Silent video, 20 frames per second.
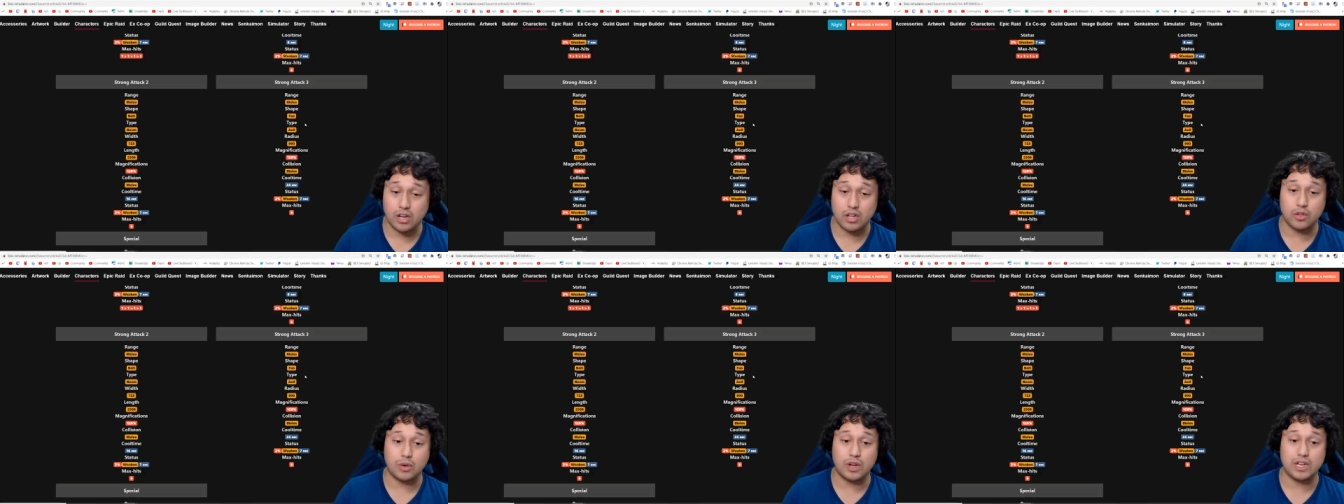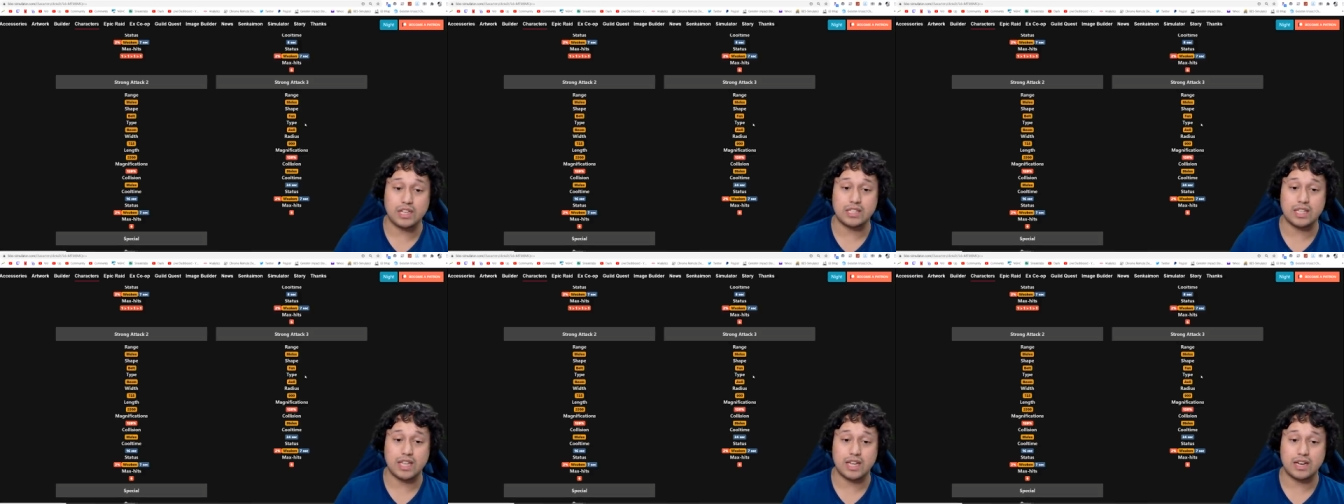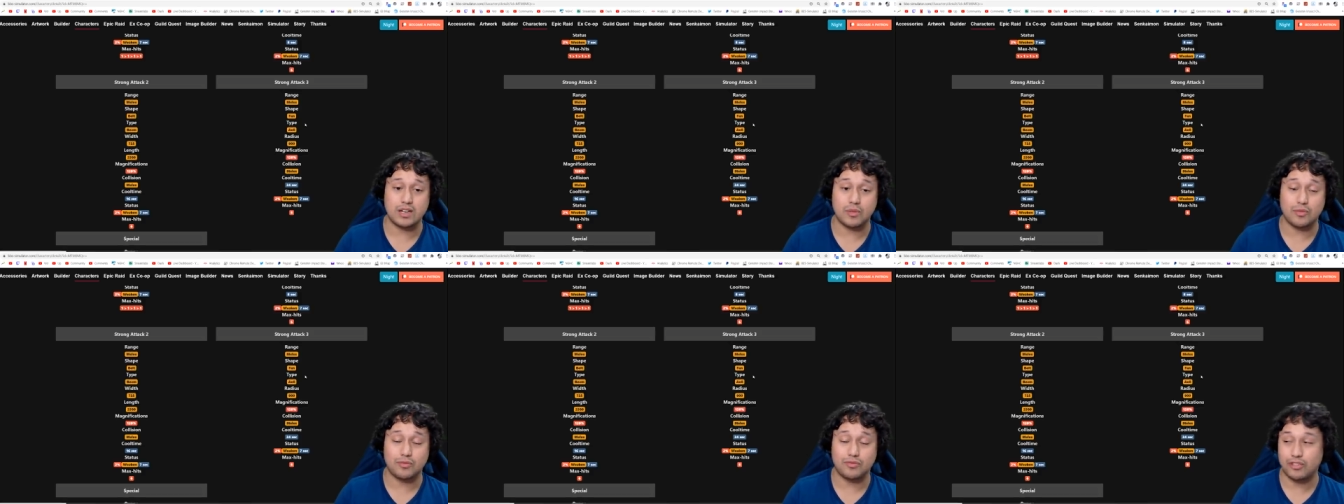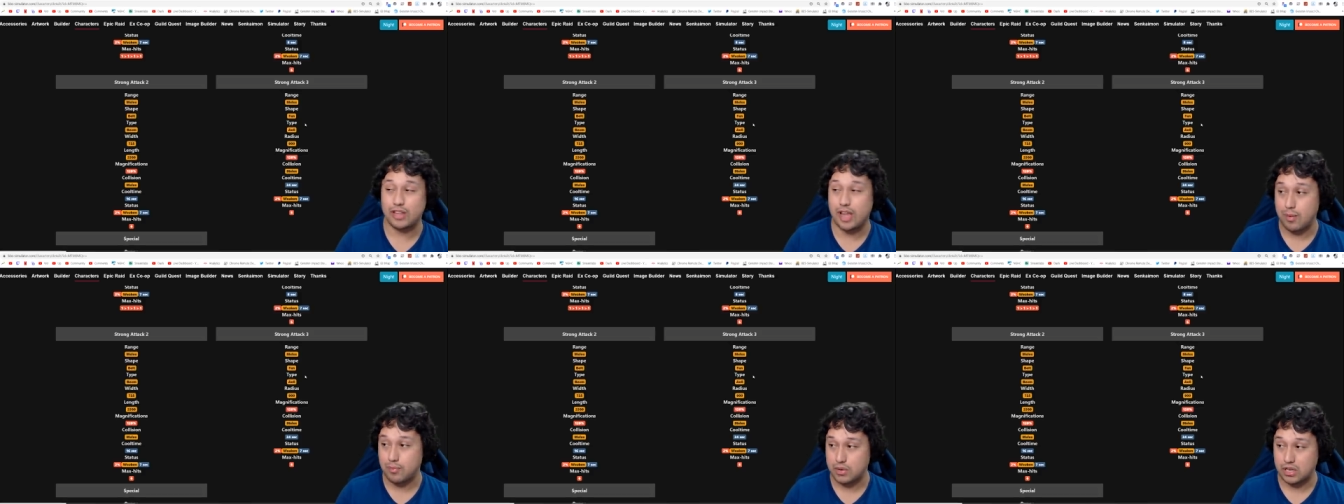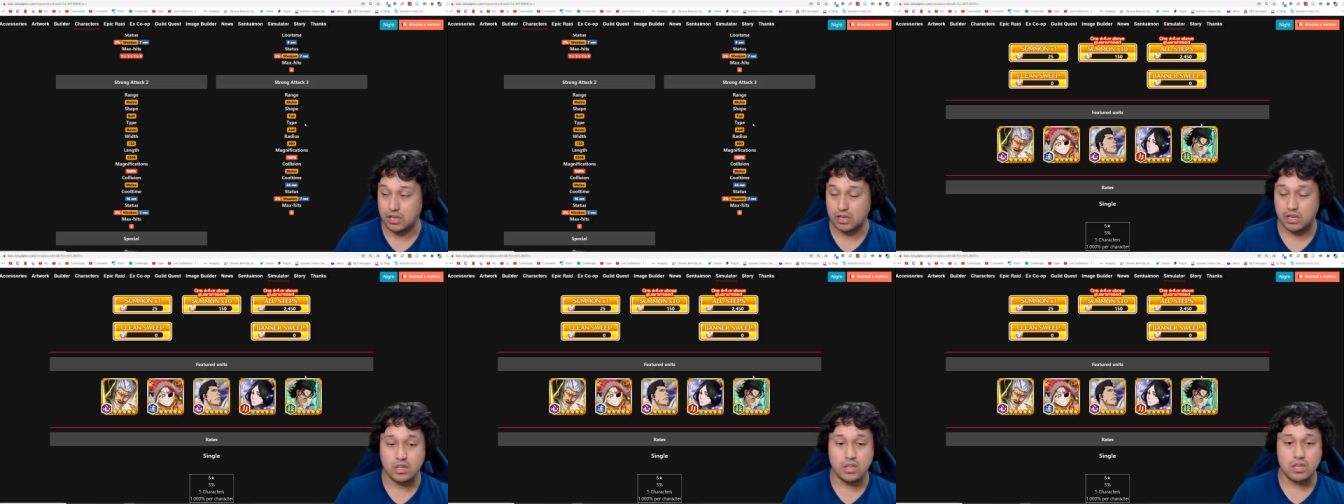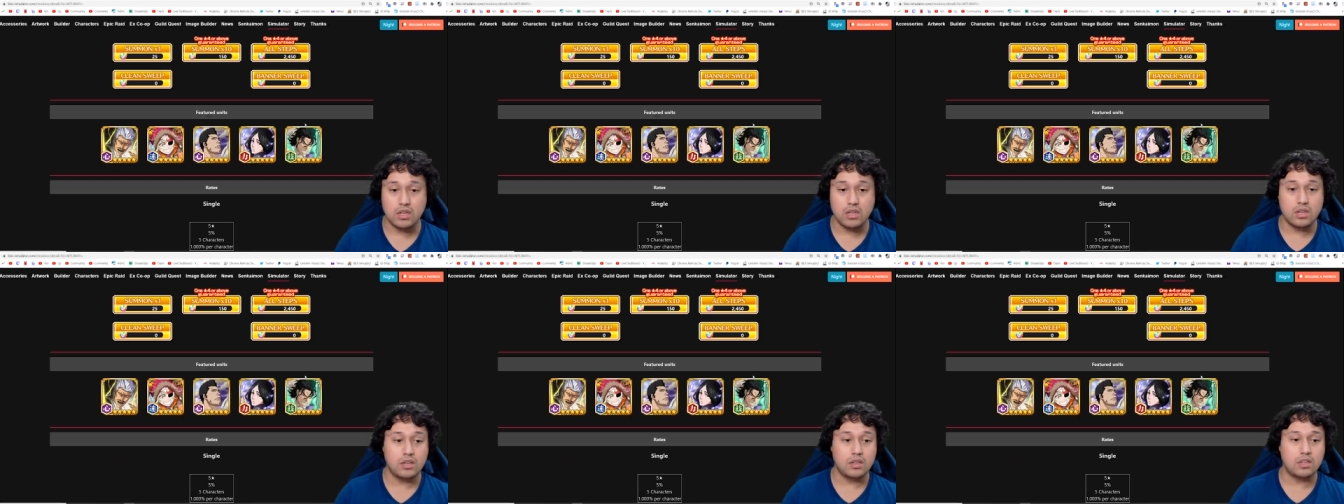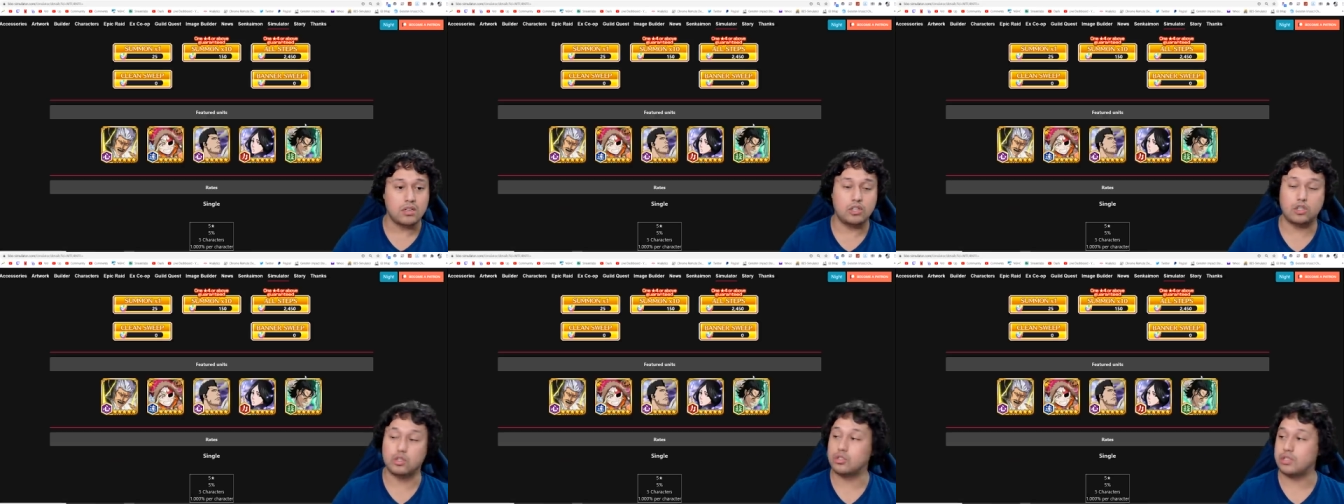otherwise they end up flopping.
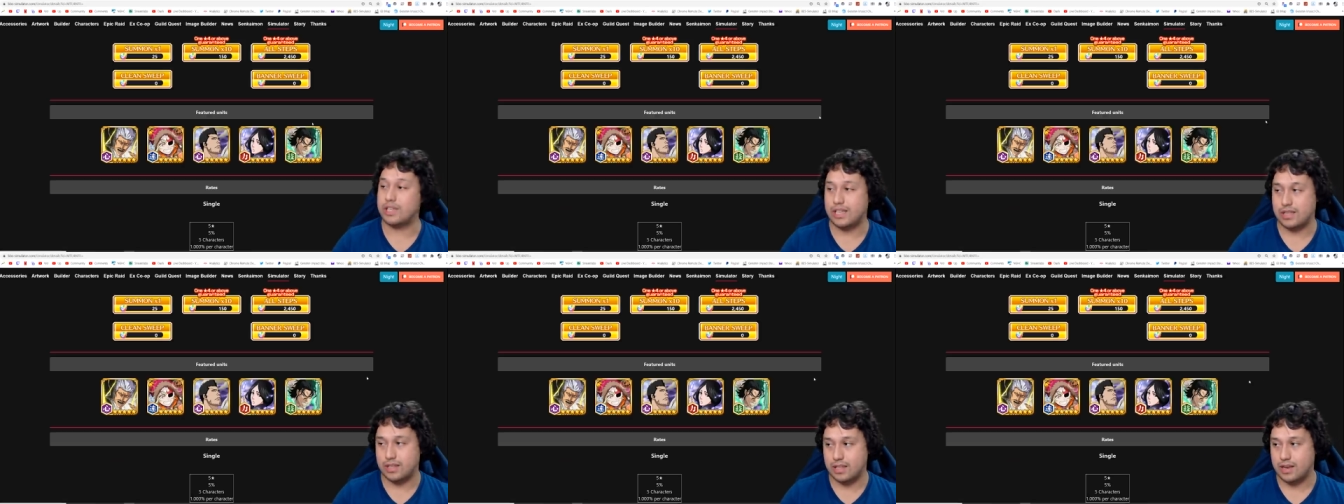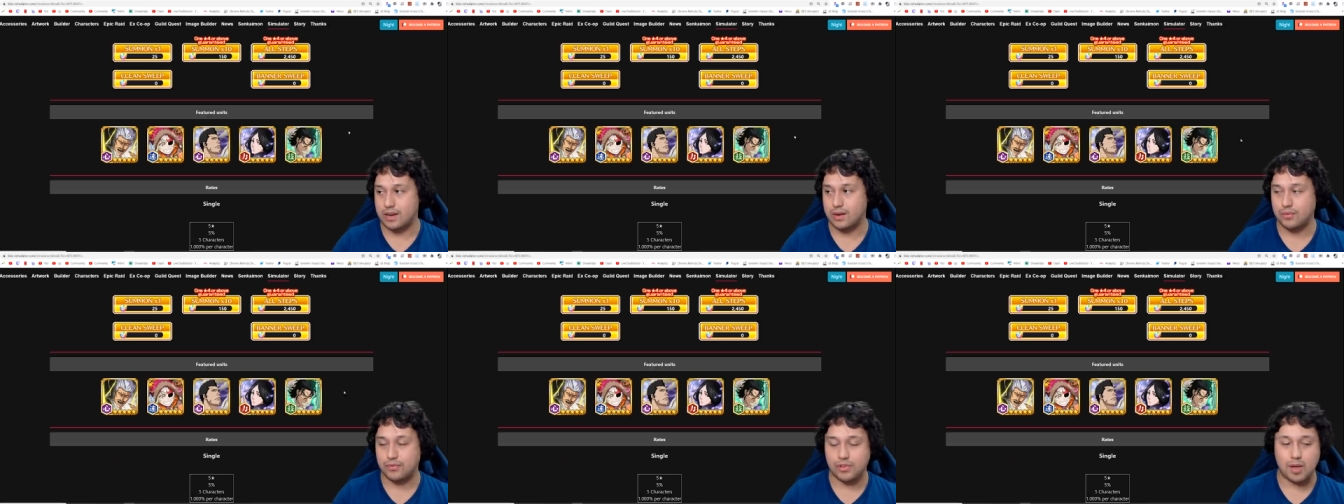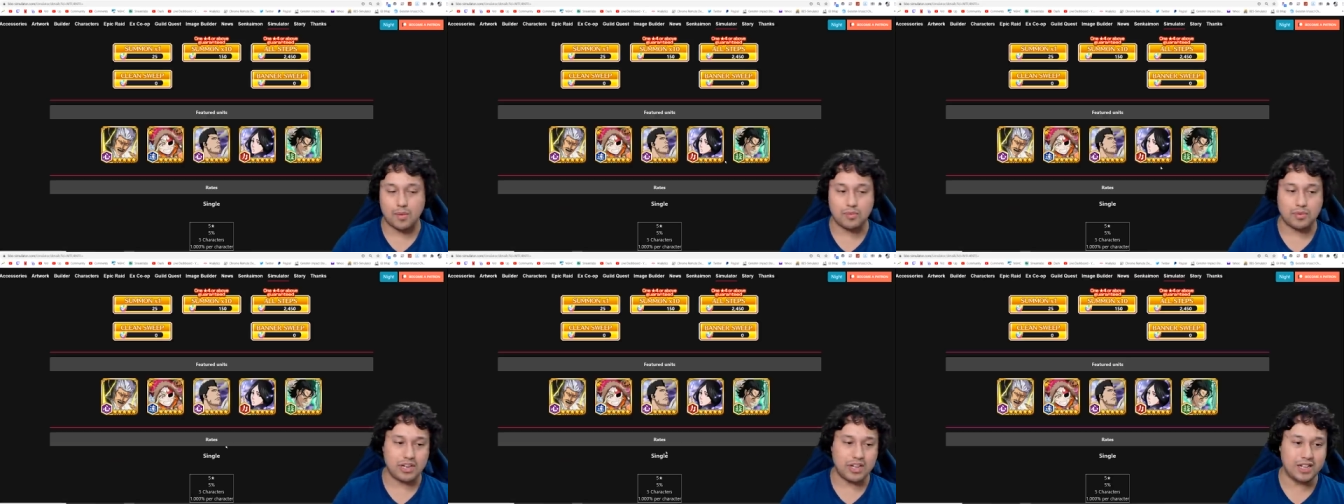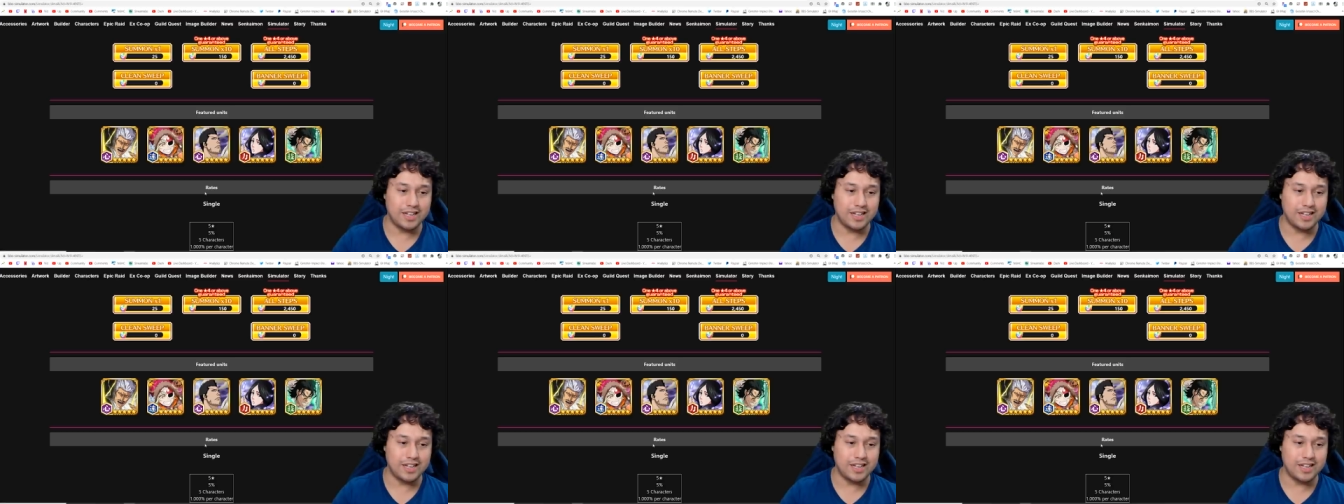Usually they end up flopping.